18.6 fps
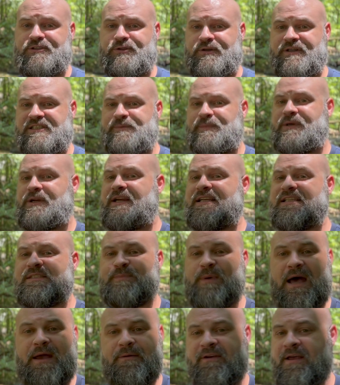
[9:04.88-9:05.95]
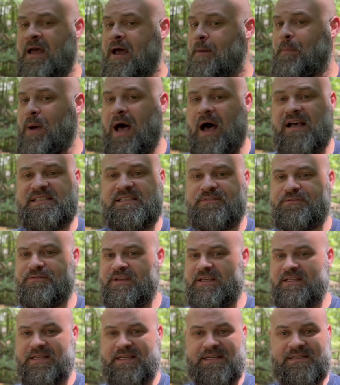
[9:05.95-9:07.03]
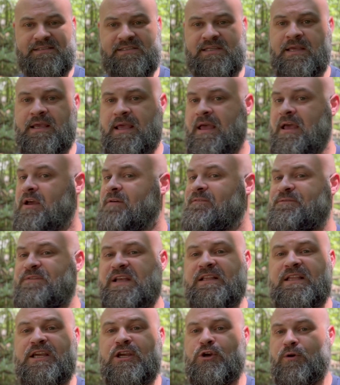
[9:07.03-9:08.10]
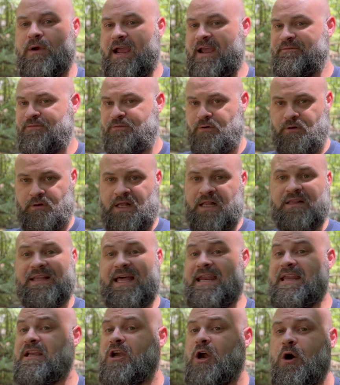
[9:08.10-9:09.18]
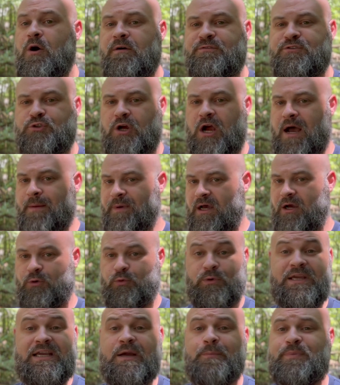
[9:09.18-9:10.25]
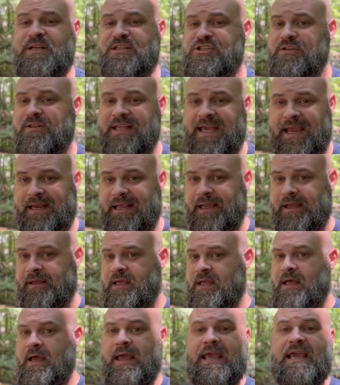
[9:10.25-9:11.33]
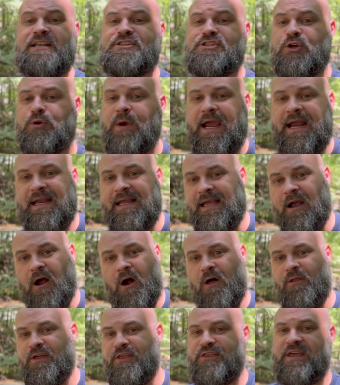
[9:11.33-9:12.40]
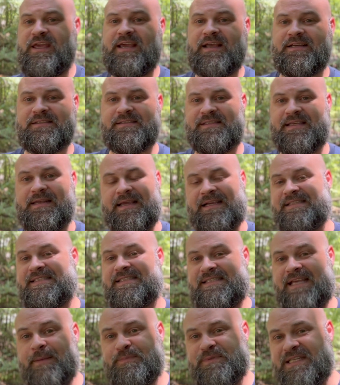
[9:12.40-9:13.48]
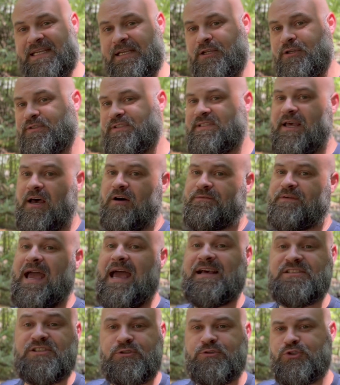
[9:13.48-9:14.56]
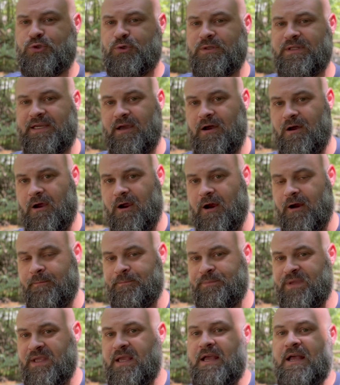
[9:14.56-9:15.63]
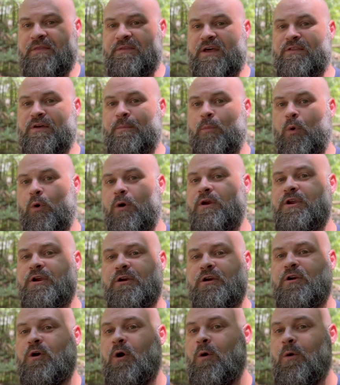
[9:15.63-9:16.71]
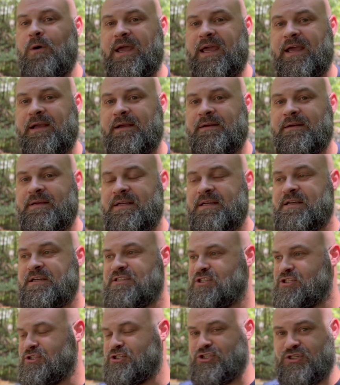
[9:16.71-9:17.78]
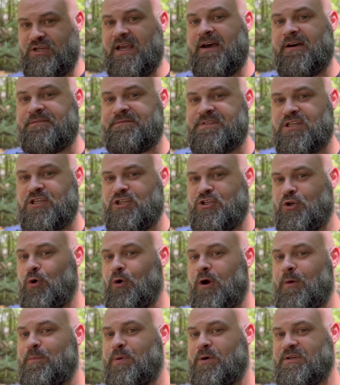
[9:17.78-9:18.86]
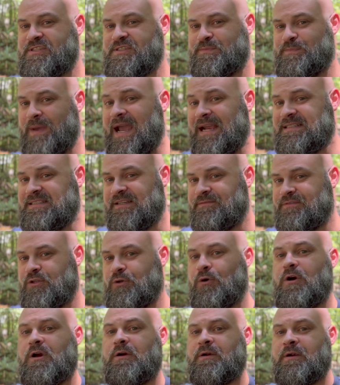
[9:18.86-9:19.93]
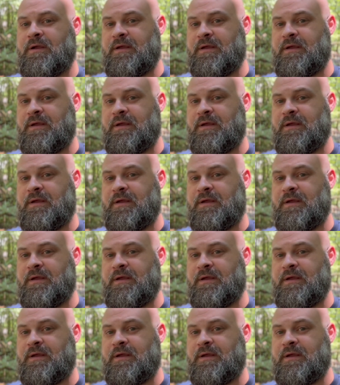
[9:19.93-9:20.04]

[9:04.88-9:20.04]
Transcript: your experience by positive feelings, feeling grateful, letting go of trauma, recapitulating, integrating all the things and accepting yourself as you truly are, then the more you're going to shift your perspective, your,